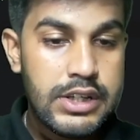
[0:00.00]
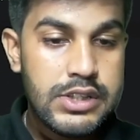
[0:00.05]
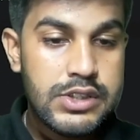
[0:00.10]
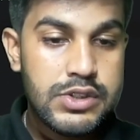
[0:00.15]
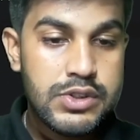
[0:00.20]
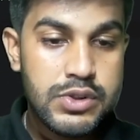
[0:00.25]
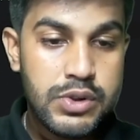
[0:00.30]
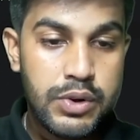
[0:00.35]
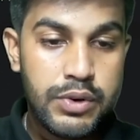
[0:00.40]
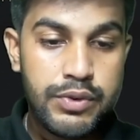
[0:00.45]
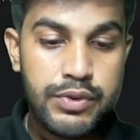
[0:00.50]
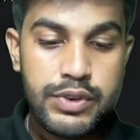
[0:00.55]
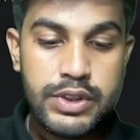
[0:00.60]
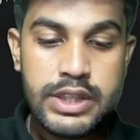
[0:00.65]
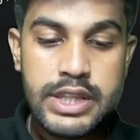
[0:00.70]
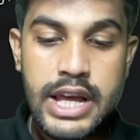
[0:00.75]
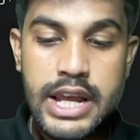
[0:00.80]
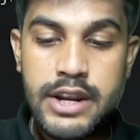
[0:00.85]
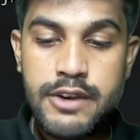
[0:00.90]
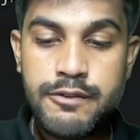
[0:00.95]
So
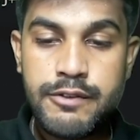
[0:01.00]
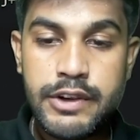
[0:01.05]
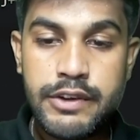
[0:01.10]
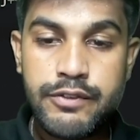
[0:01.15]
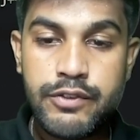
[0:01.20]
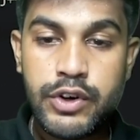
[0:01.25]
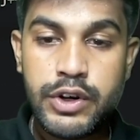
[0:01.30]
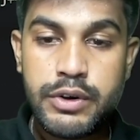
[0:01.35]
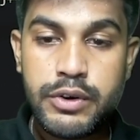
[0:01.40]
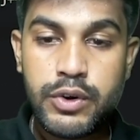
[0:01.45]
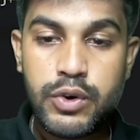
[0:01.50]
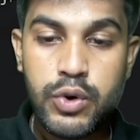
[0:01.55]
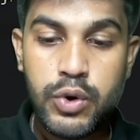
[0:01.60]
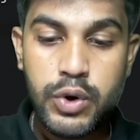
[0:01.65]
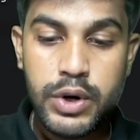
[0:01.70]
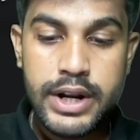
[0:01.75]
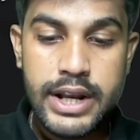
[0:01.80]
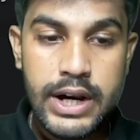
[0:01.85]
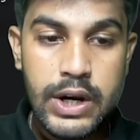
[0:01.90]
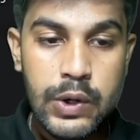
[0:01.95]
then we would
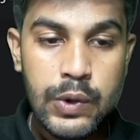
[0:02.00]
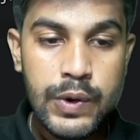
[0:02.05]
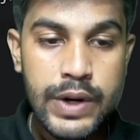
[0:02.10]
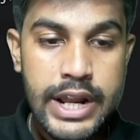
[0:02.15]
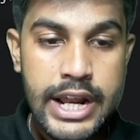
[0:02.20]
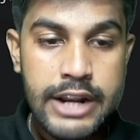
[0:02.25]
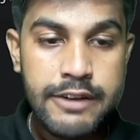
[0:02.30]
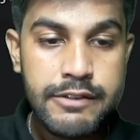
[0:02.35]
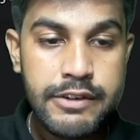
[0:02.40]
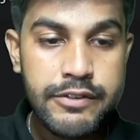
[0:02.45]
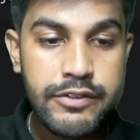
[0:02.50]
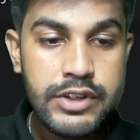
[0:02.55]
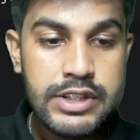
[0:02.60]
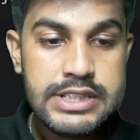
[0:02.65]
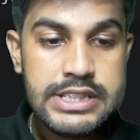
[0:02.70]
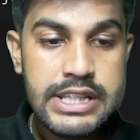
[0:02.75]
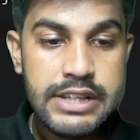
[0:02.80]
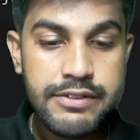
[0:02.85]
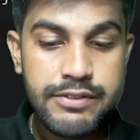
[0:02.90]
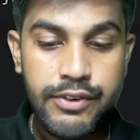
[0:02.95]
go down and we would
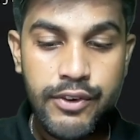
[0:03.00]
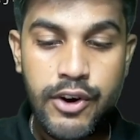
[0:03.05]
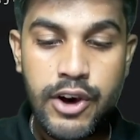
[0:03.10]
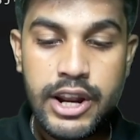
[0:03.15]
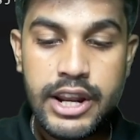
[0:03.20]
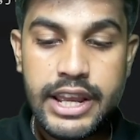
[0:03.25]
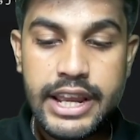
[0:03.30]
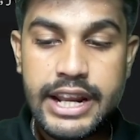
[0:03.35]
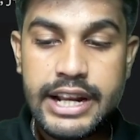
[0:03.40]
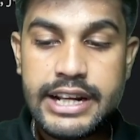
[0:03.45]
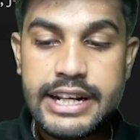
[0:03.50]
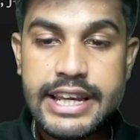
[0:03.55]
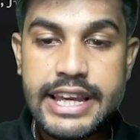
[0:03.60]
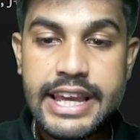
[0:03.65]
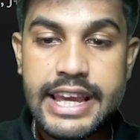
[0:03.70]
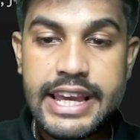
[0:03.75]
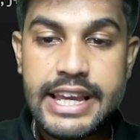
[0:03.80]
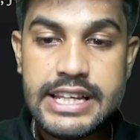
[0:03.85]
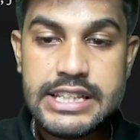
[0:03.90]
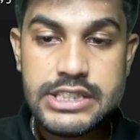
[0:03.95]
say for int
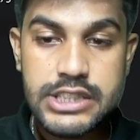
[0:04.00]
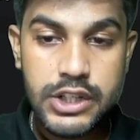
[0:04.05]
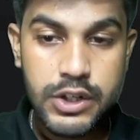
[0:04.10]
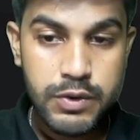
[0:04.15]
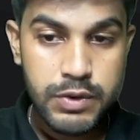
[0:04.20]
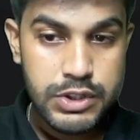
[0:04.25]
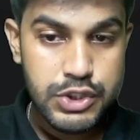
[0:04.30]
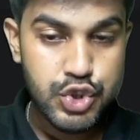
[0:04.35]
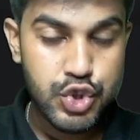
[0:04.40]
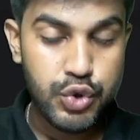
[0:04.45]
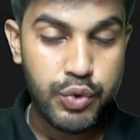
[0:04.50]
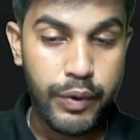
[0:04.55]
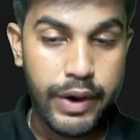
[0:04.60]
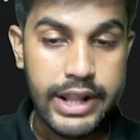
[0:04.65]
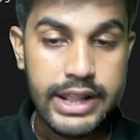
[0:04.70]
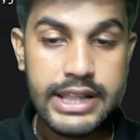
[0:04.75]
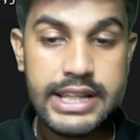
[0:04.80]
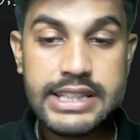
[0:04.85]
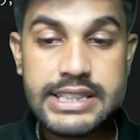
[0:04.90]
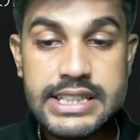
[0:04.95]
k is equals to
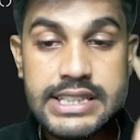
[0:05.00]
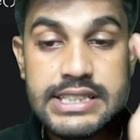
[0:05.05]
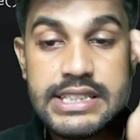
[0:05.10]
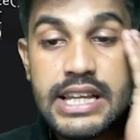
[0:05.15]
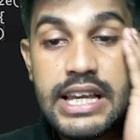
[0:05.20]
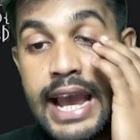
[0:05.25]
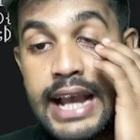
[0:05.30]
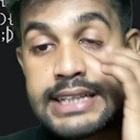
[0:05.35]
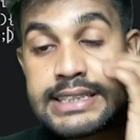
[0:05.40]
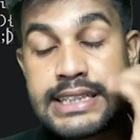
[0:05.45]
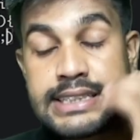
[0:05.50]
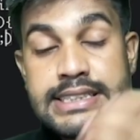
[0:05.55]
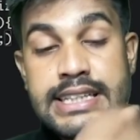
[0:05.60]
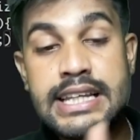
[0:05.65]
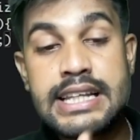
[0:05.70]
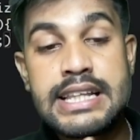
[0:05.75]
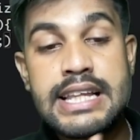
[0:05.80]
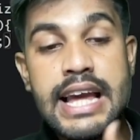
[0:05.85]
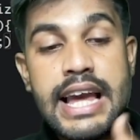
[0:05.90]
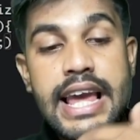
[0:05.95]
1. This is
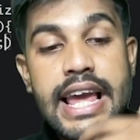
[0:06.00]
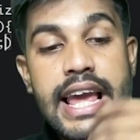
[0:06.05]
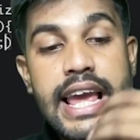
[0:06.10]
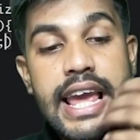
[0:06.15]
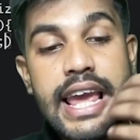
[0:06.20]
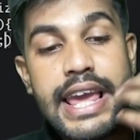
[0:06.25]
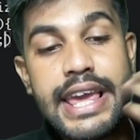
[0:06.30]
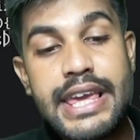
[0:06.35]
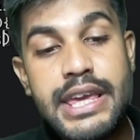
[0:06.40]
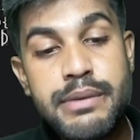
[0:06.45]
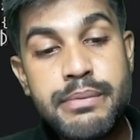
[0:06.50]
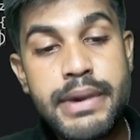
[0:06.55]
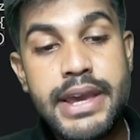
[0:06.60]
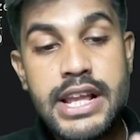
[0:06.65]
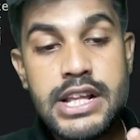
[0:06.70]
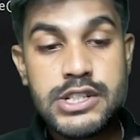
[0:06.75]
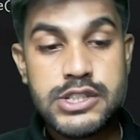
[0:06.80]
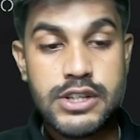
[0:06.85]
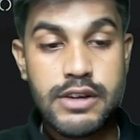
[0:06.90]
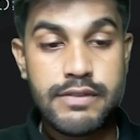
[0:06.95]
accessing the
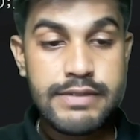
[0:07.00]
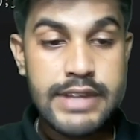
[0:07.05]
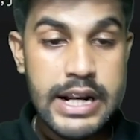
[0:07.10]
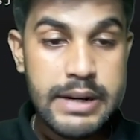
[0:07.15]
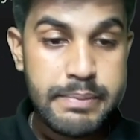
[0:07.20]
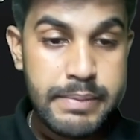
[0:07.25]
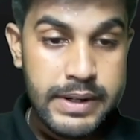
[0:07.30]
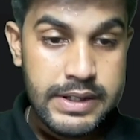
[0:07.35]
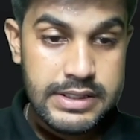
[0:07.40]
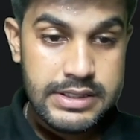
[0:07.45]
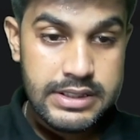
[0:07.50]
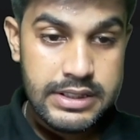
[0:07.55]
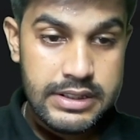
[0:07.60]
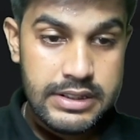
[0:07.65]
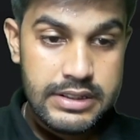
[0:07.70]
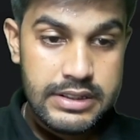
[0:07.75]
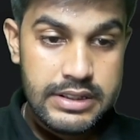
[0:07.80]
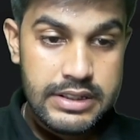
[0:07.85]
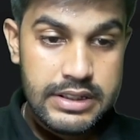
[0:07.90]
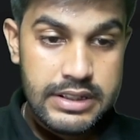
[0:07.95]
emails of that person,